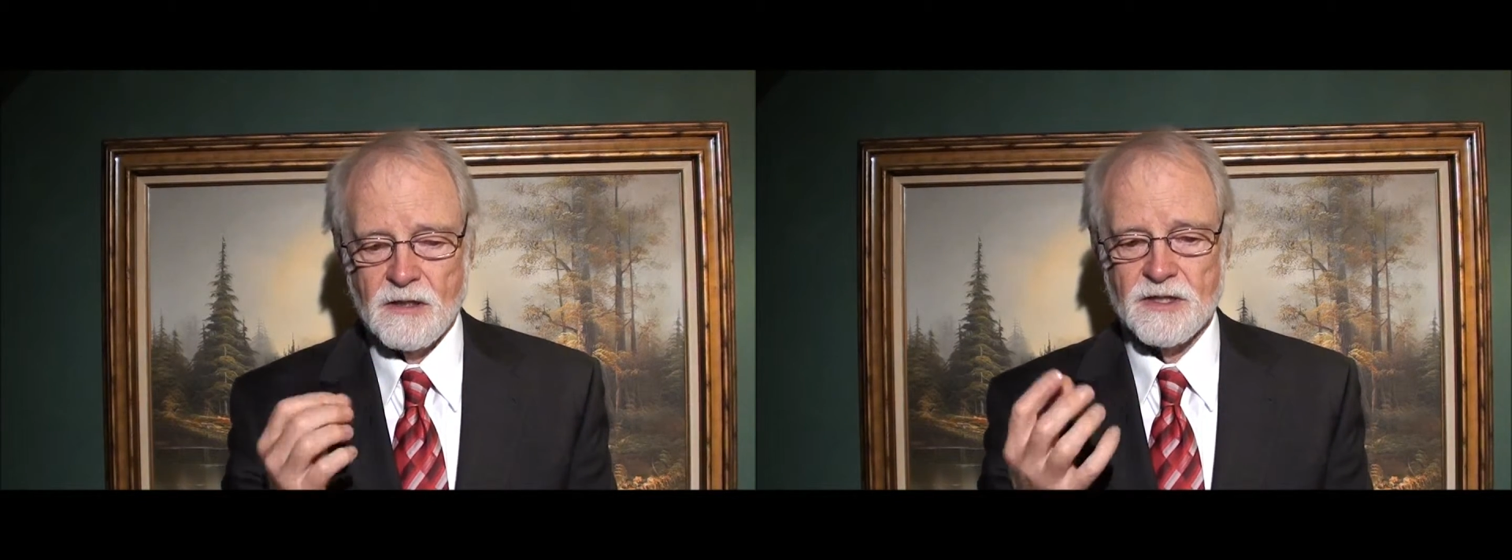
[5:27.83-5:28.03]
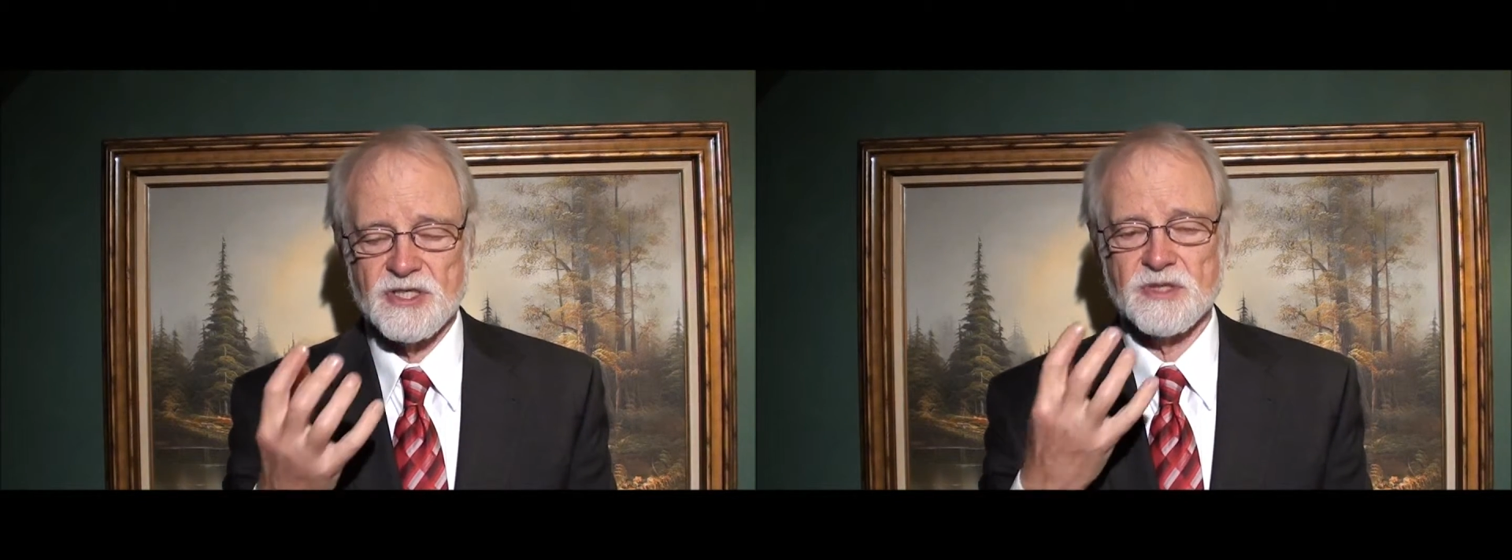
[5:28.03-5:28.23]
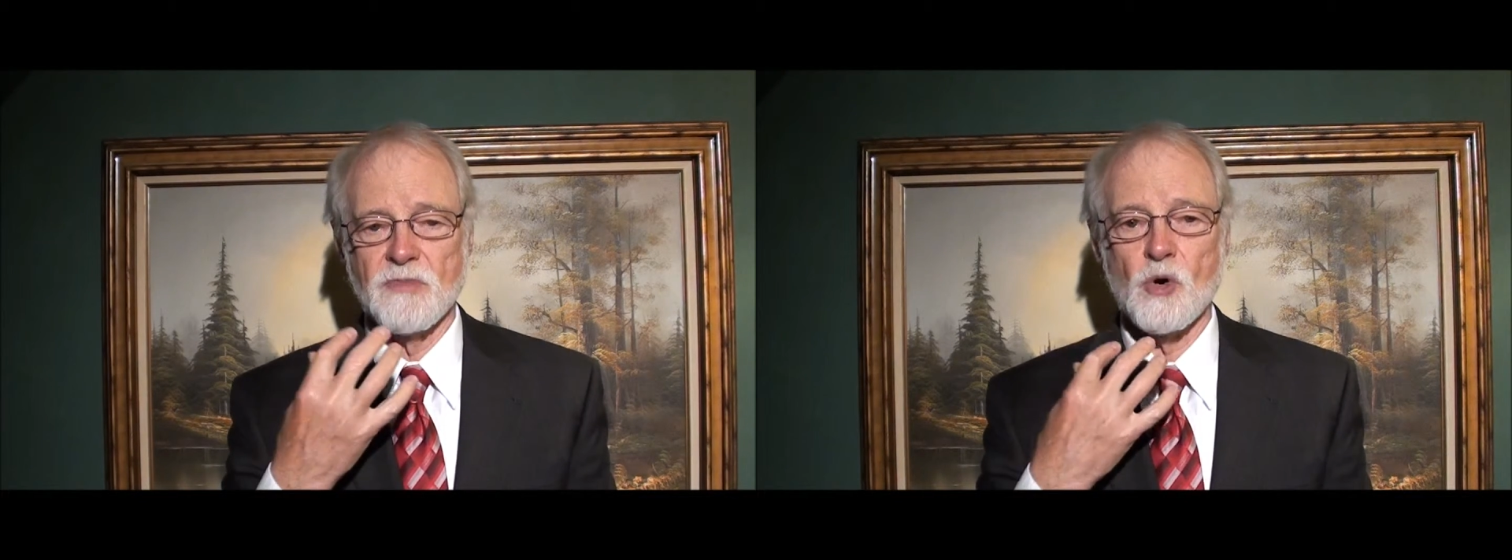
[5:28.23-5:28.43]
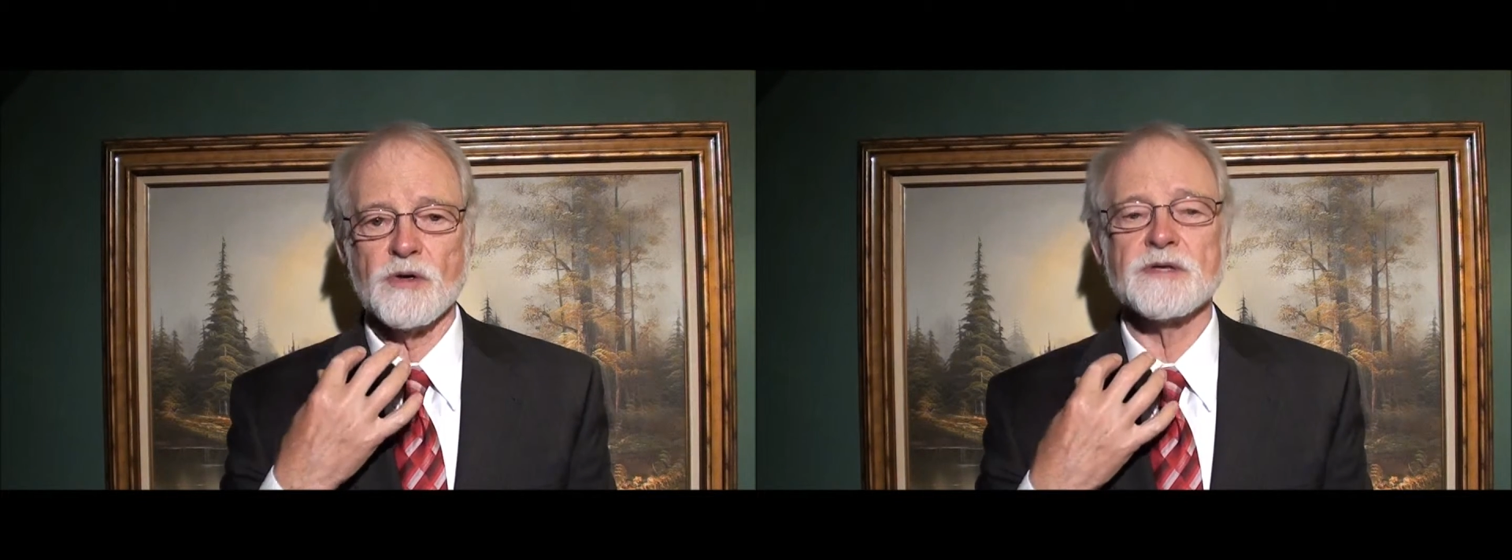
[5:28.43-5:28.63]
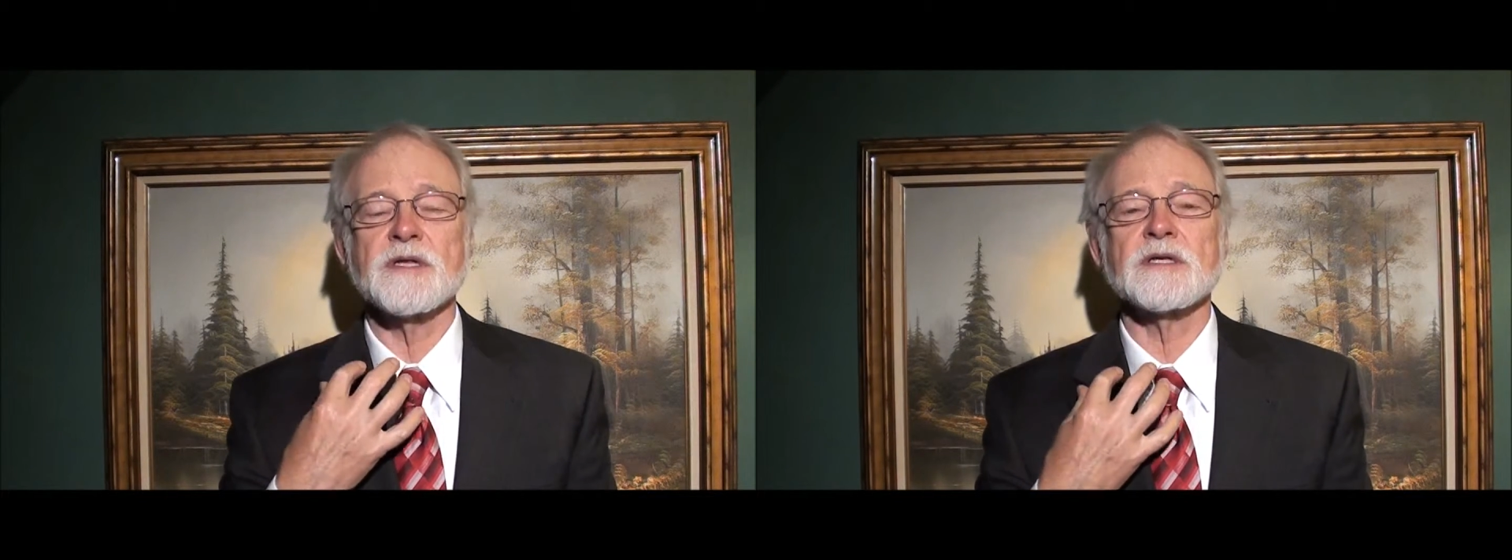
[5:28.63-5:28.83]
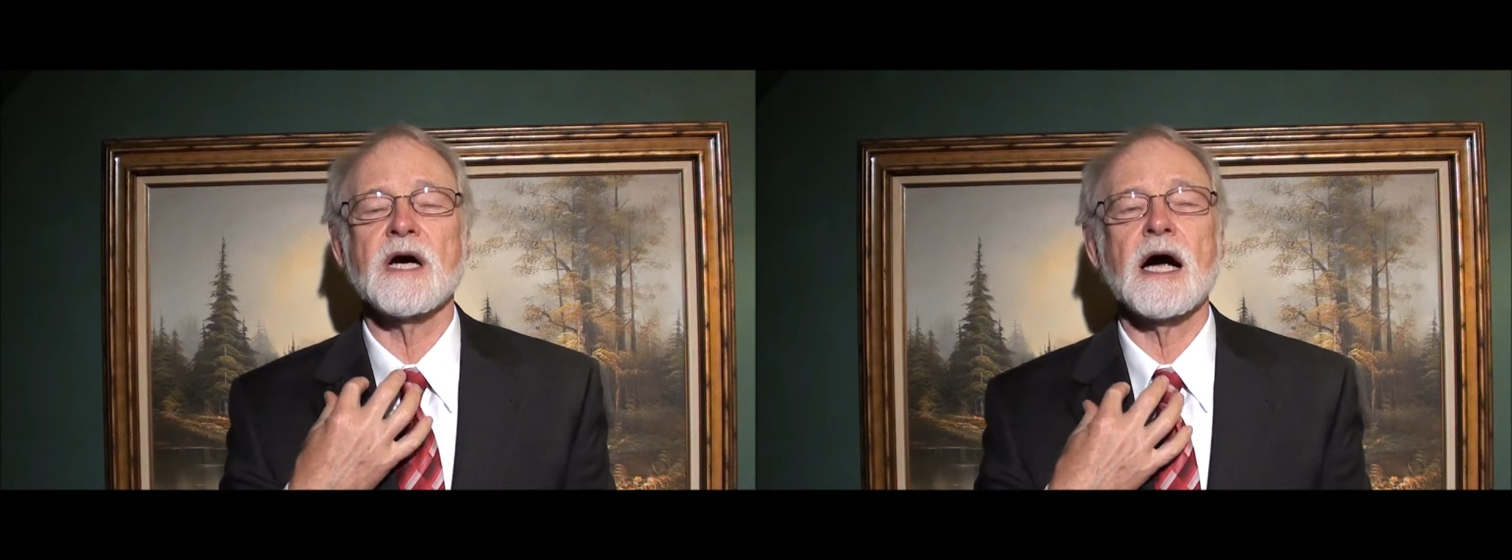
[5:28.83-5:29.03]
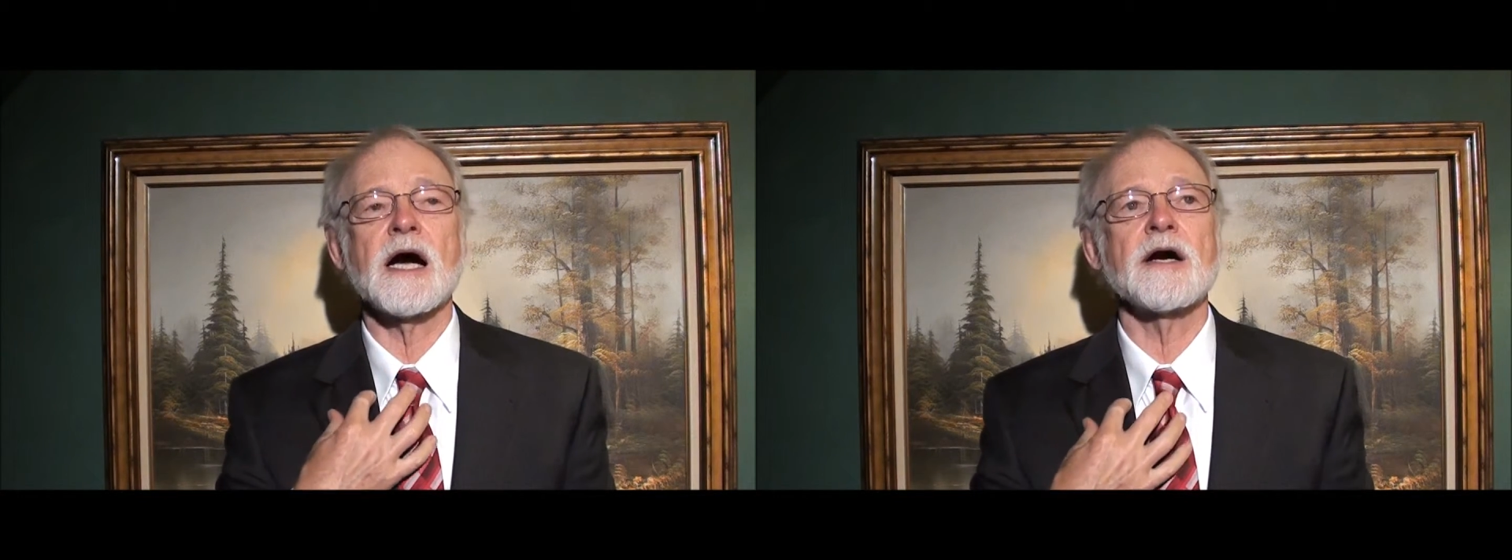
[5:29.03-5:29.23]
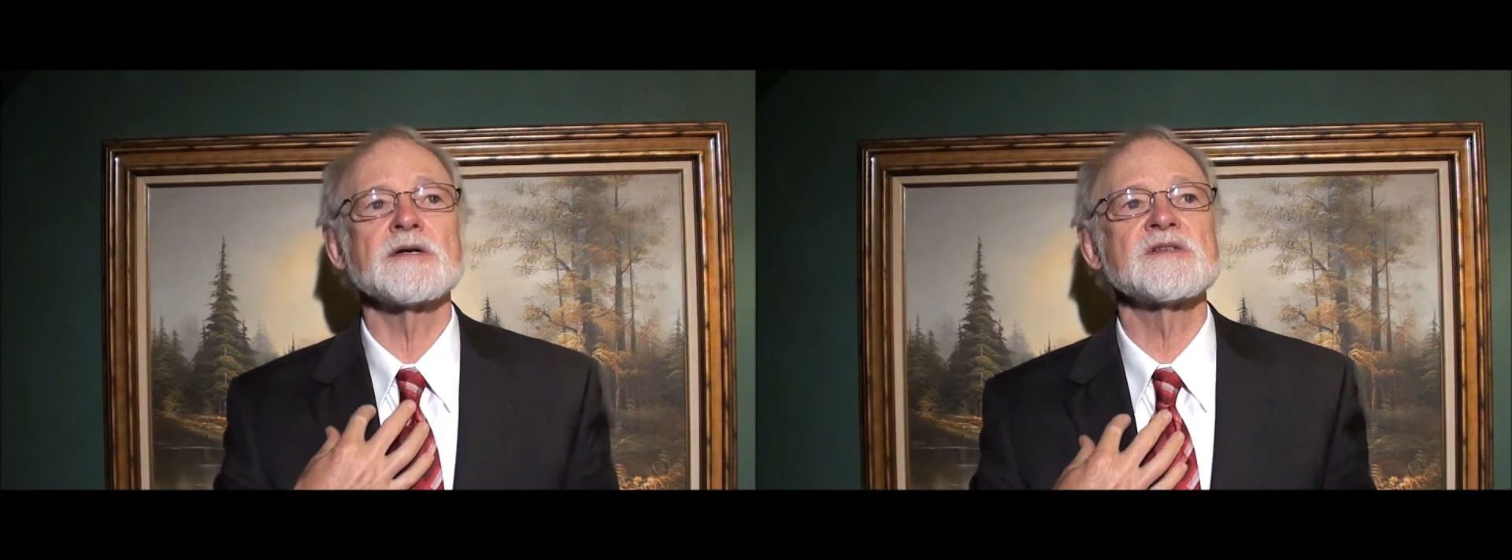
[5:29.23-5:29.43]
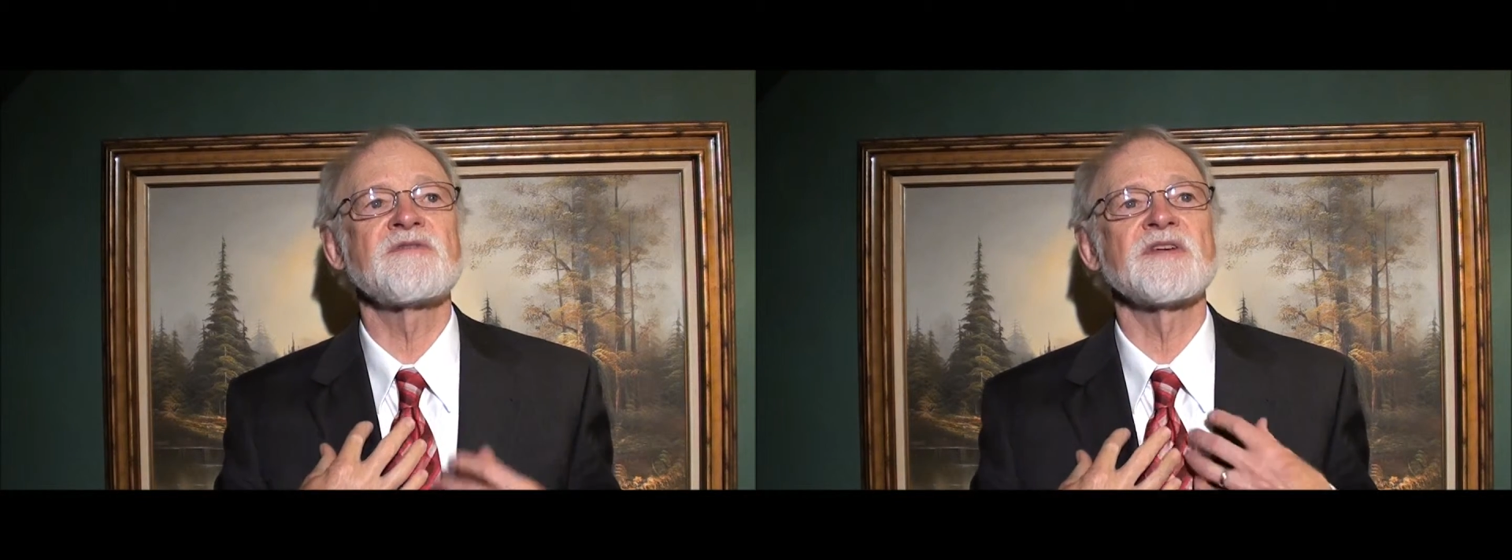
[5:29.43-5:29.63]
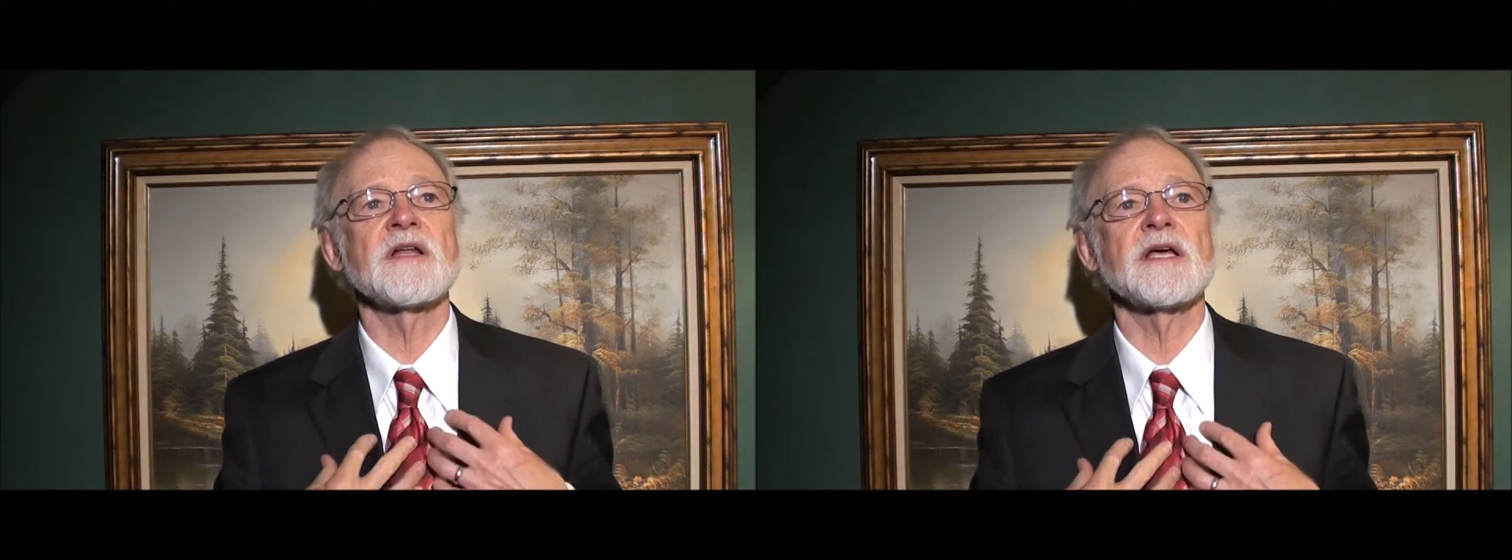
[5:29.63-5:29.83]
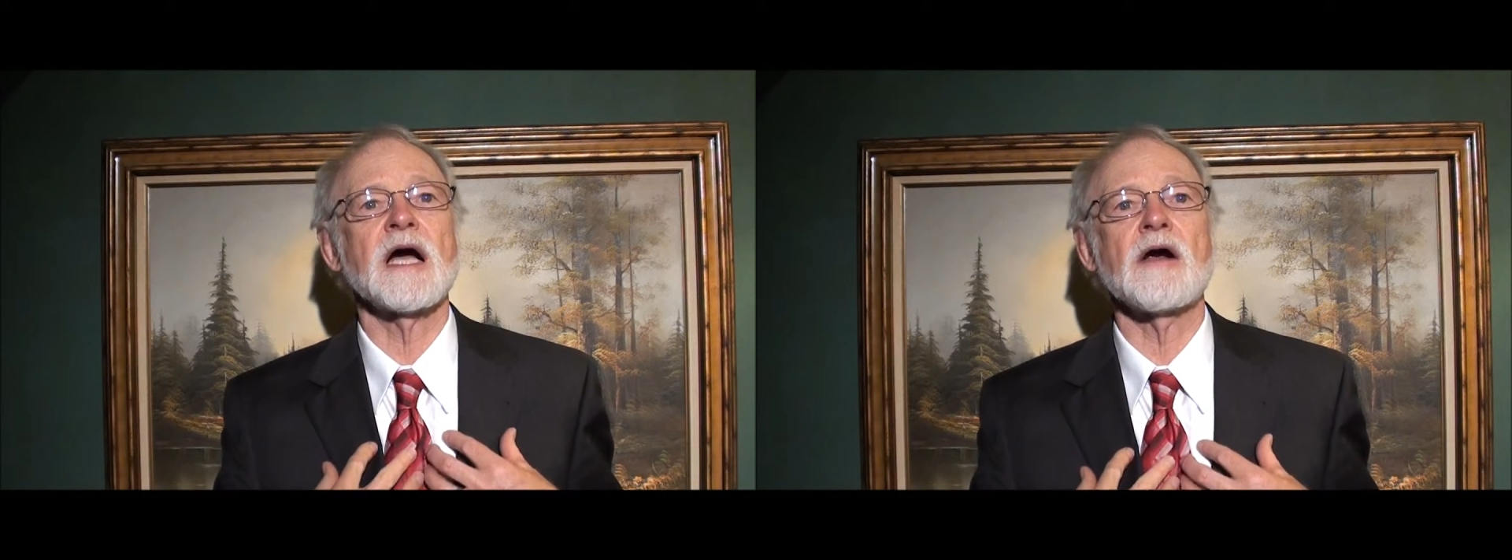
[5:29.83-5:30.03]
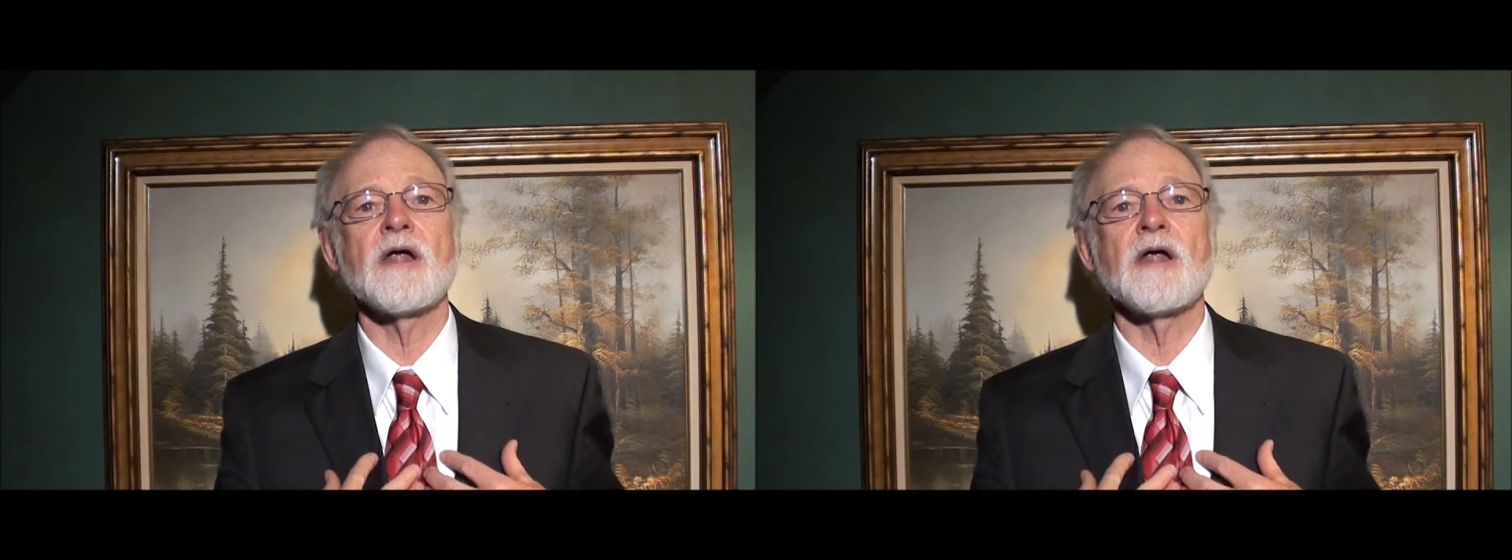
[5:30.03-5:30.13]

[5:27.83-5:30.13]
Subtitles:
the smoke and the tars filling our